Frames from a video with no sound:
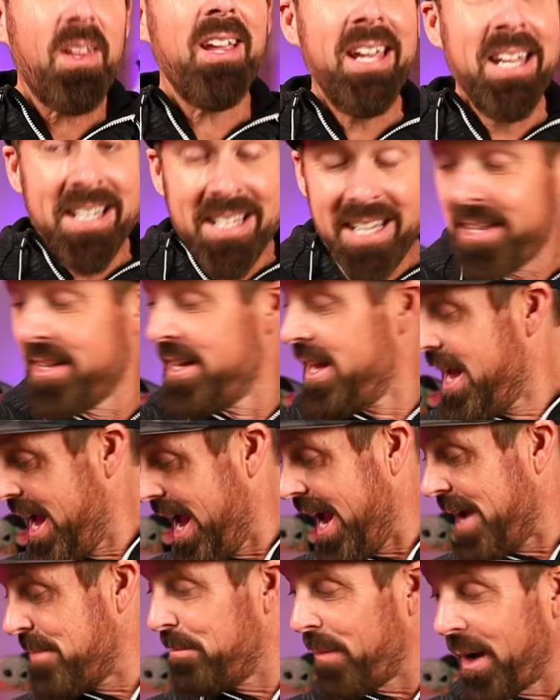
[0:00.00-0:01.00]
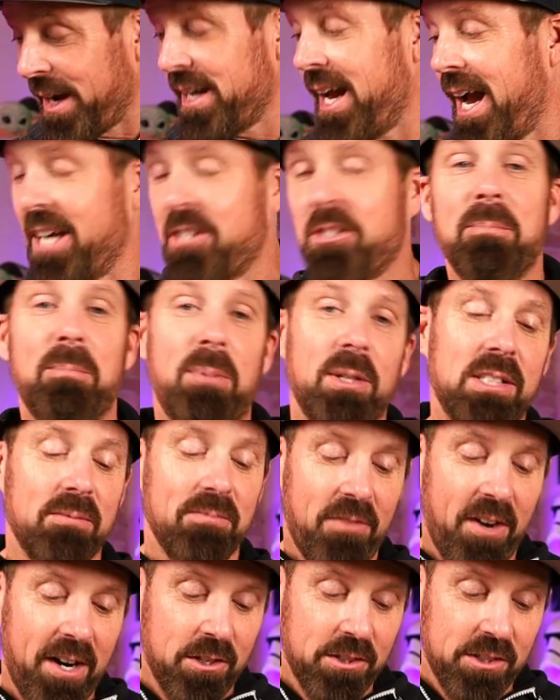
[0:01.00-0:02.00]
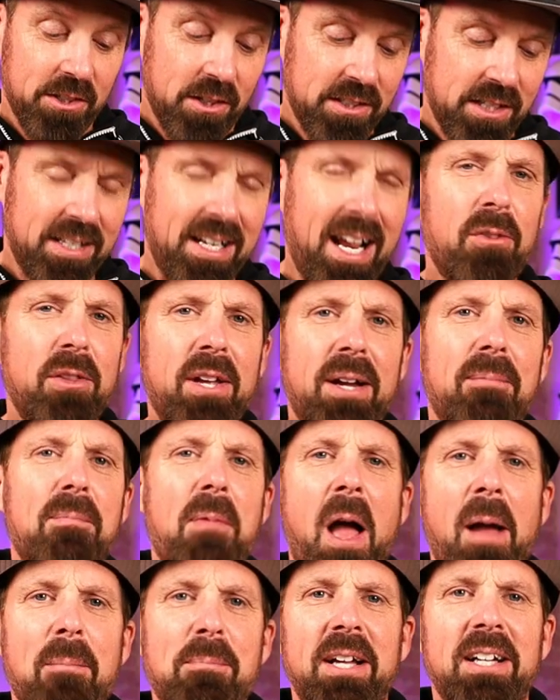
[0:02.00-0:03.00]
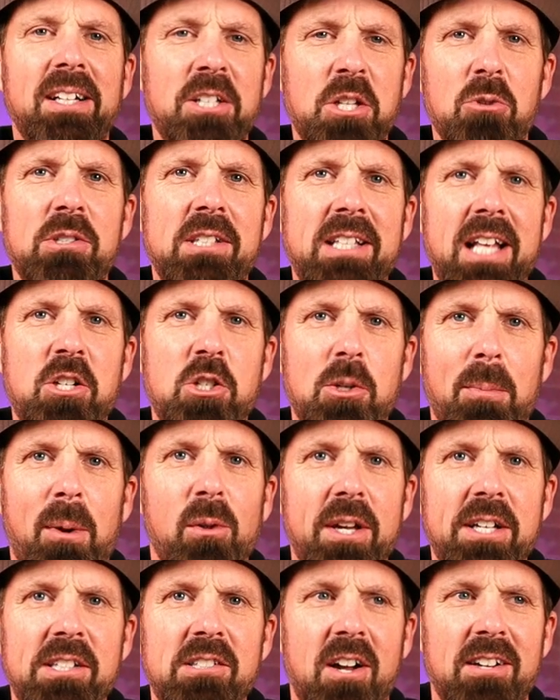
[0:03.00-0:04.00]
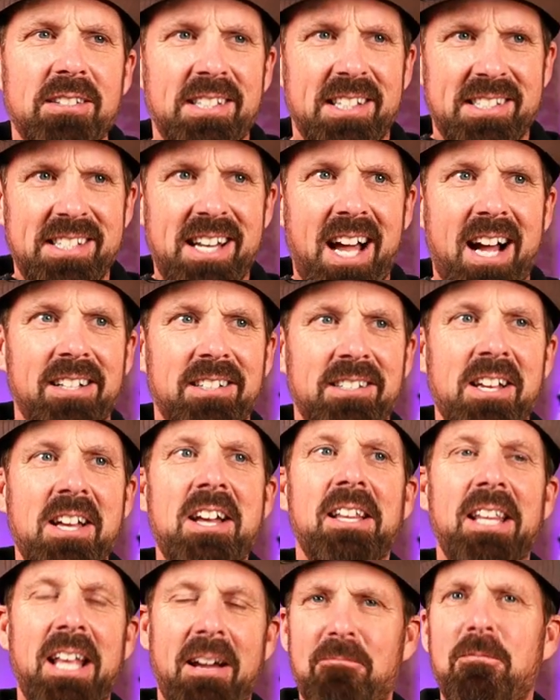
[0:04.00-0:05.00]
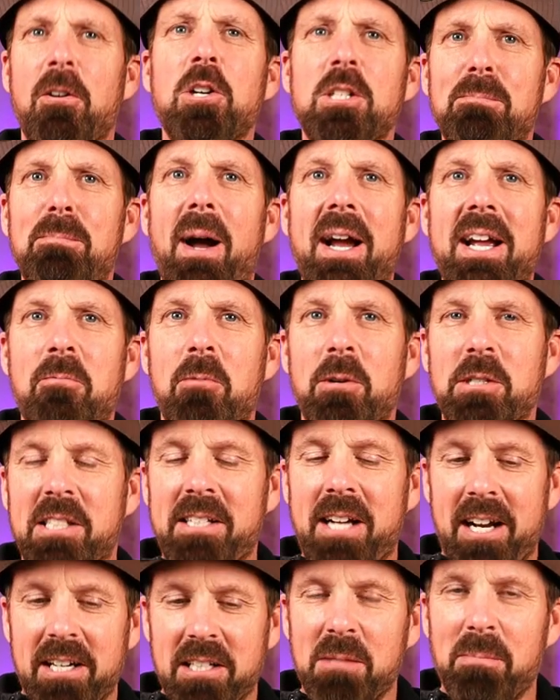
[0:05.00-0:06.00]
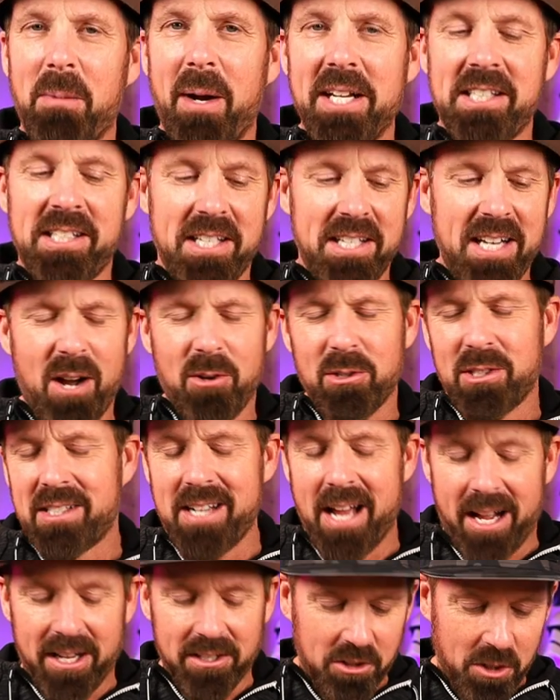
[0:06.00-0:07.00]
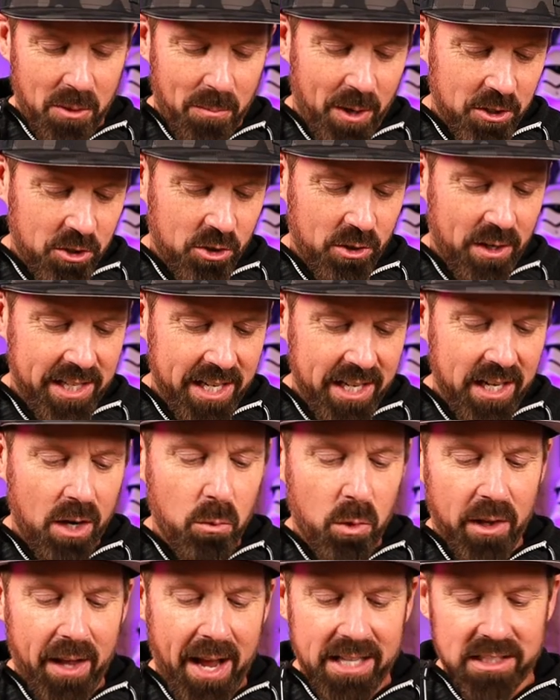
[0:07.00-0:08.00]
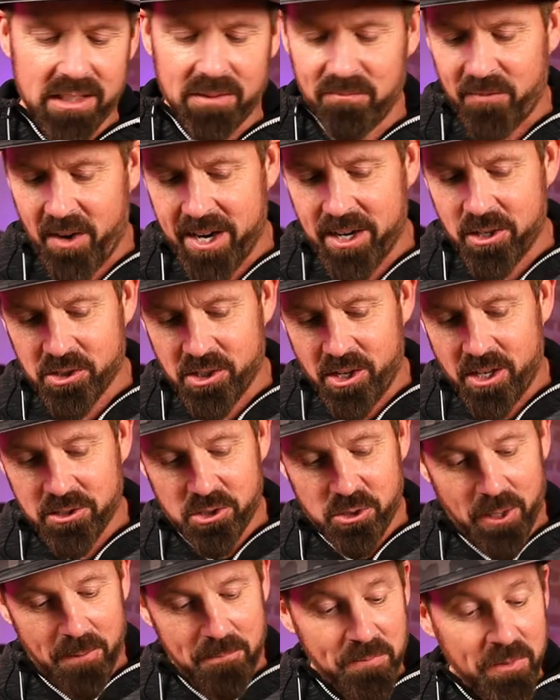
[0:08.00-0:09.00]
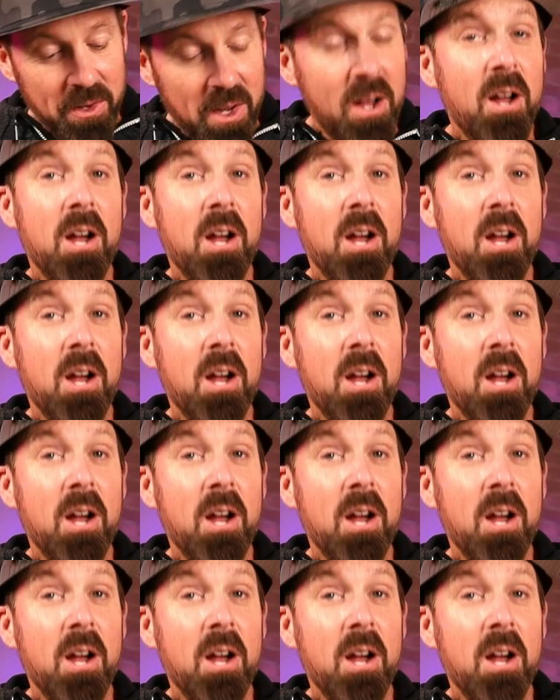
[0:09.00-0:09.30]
I might actually put some fire sauce on. Now that I'm getting used to that chipotle sauce, it's not as, that first bite was kind of spicy, now it's not so much, so I think I will add some fire sauce to it.